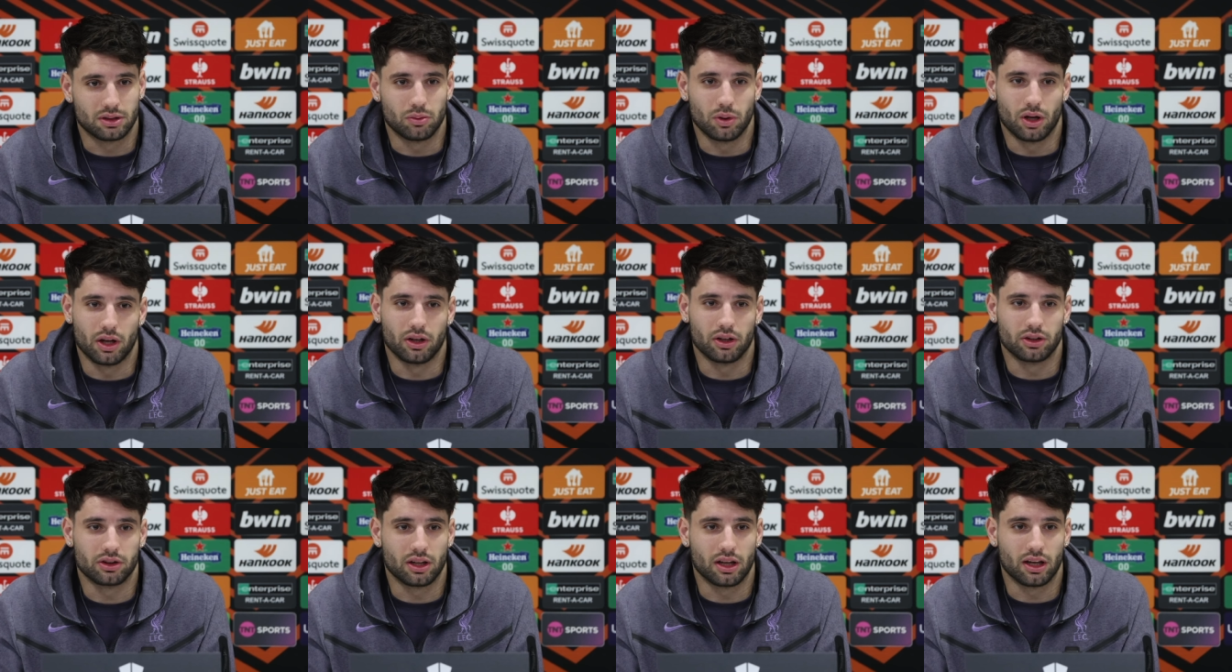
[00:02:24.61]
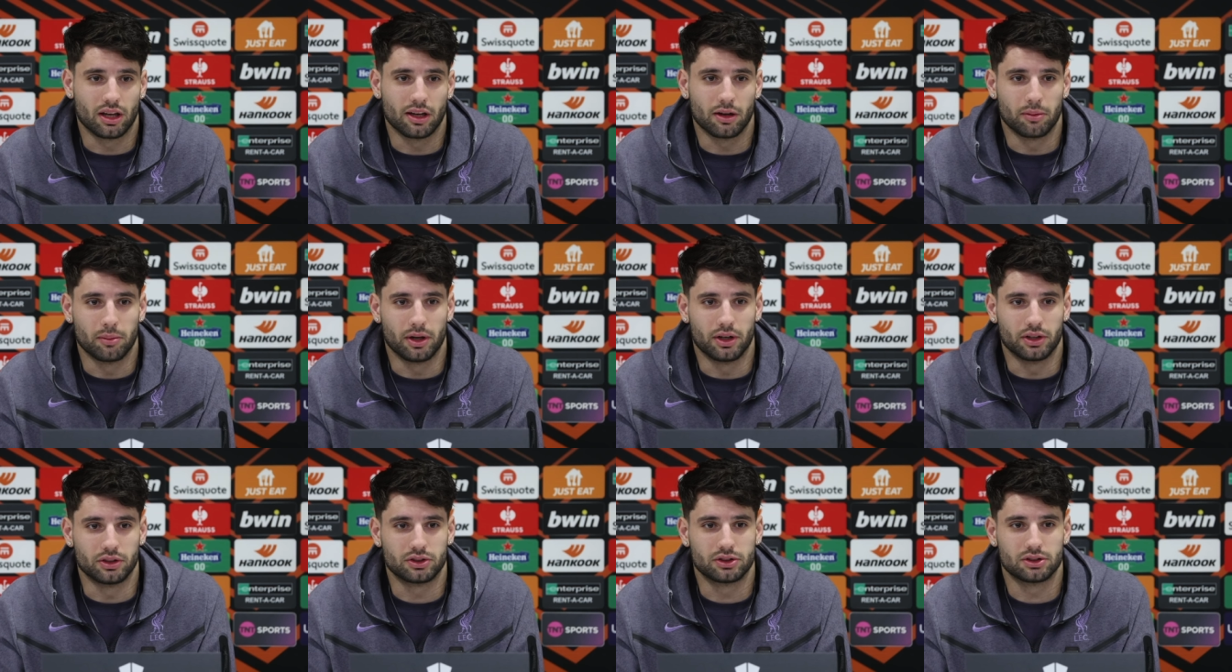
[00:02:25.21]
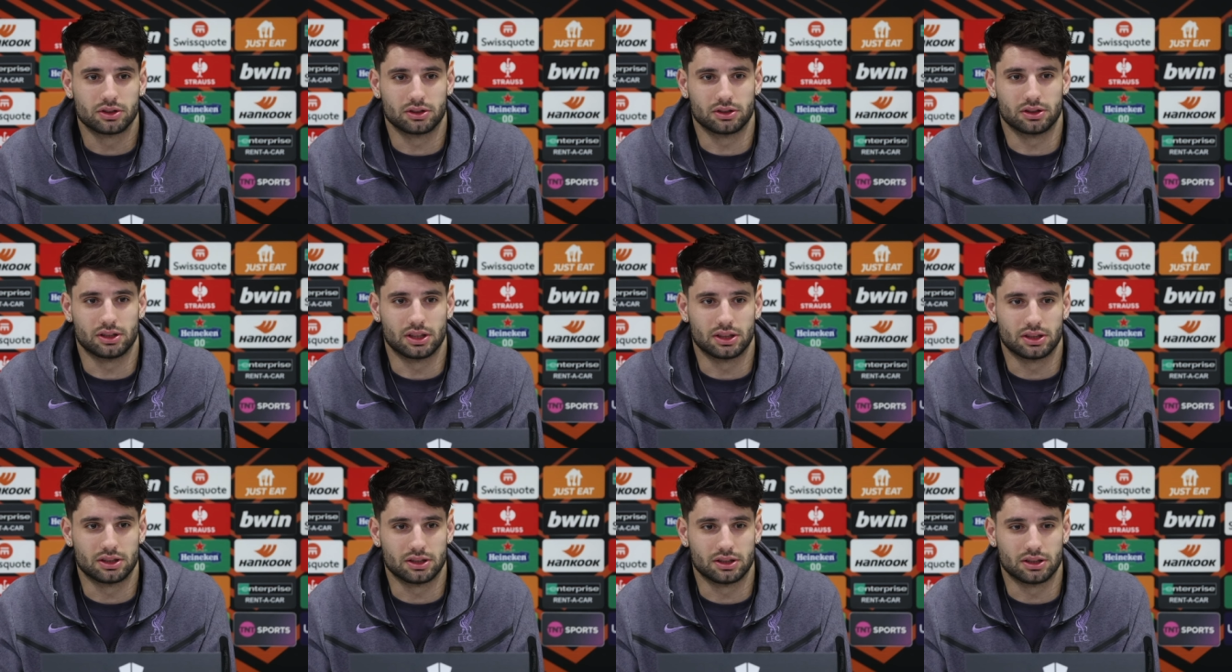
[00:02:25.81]
and we are not thinking about
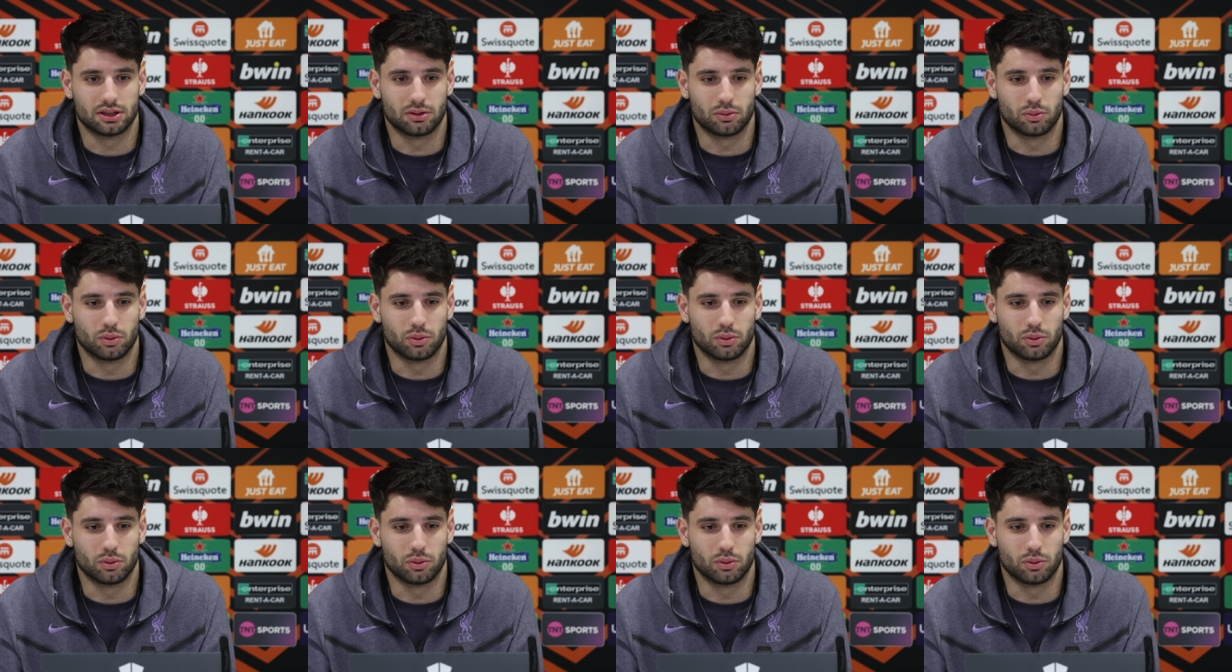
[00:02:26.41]
that uh,